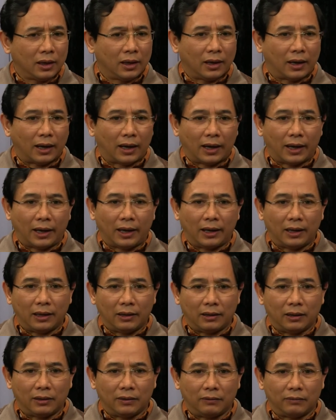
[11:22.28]

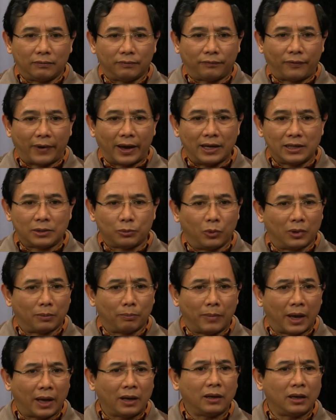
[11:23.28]
I faced with
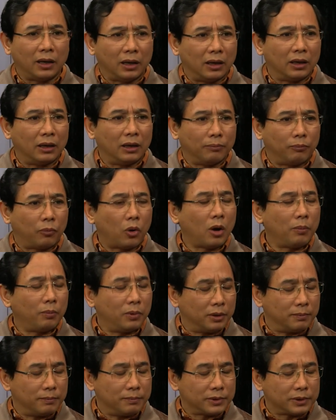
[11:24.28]
many
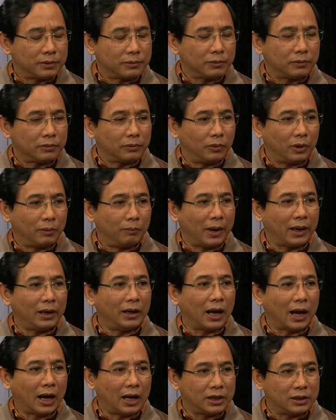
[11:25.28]
problems with yeah. many
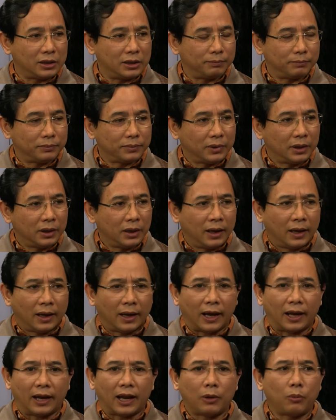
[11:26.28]
hardship, yeah.
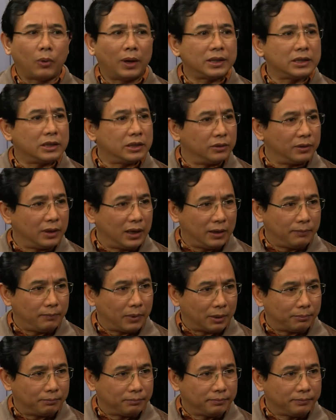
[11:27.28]
and I wanted to give
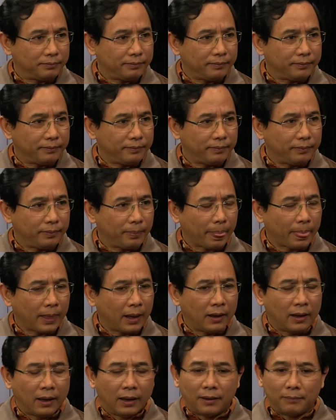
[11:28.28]
up. Yeah.
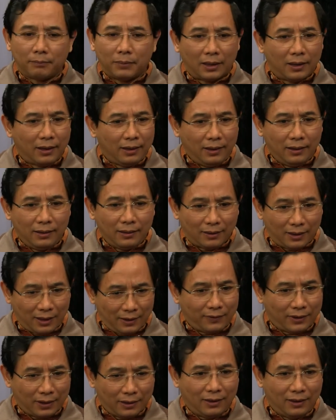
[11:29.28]
But here,
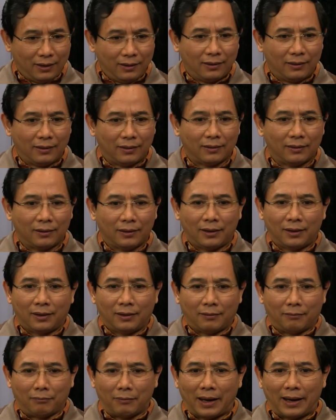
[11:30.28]
even here,
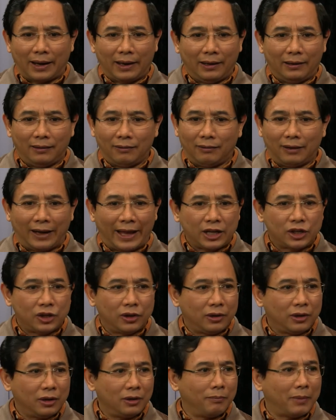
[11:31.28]
my
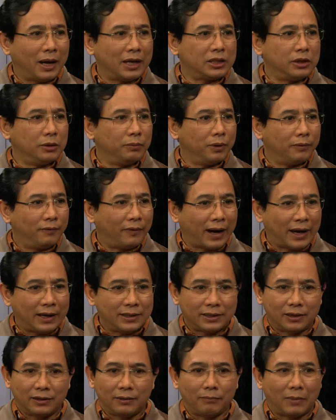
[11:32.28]
lecturer, my
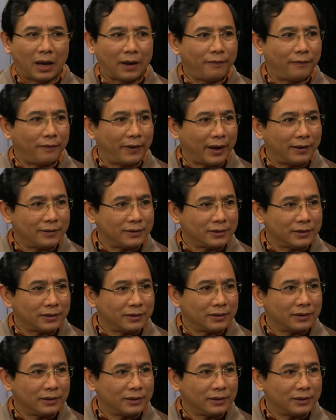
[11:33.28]
supervisor, my friends,